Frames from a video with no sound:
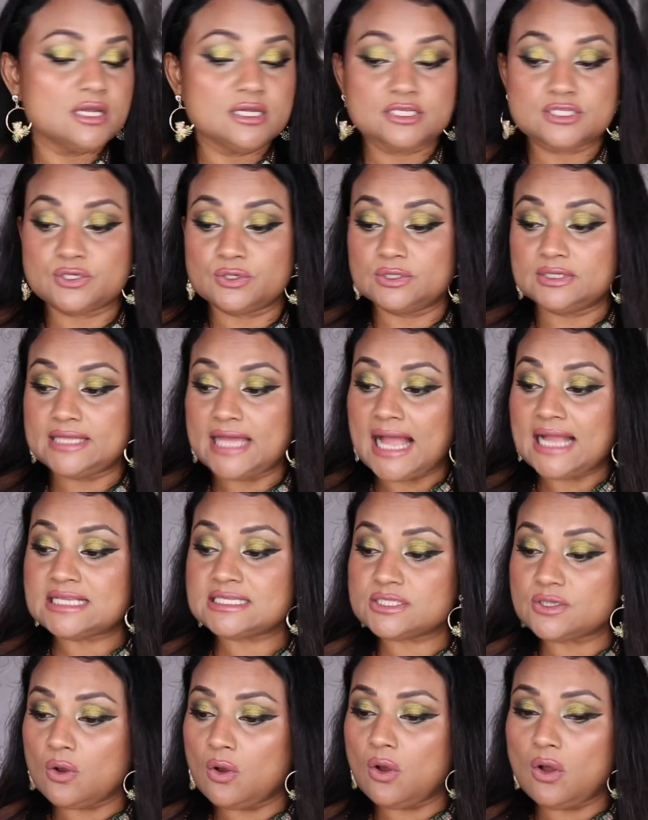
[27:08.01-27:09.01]
so
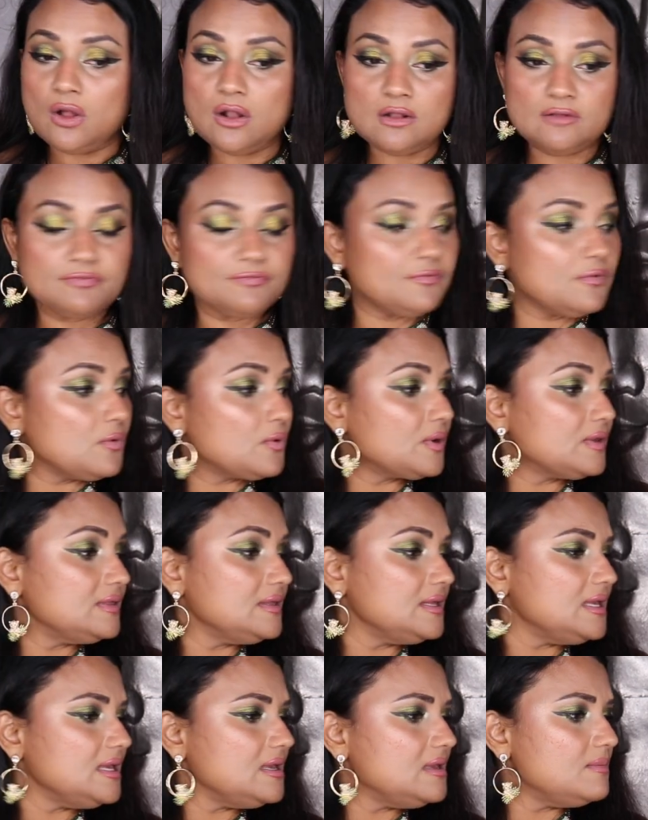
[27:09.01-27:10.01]
that's all for
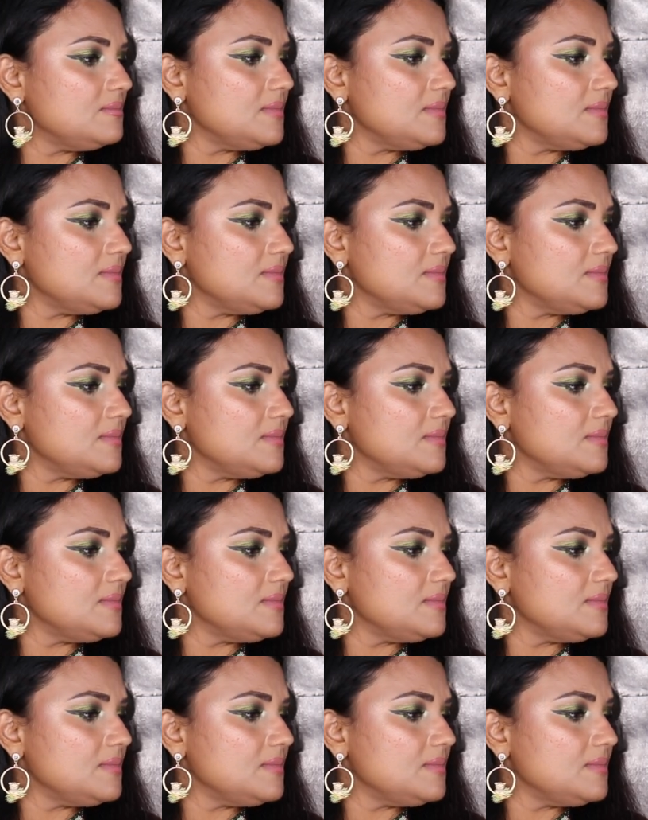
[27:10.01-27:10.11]
the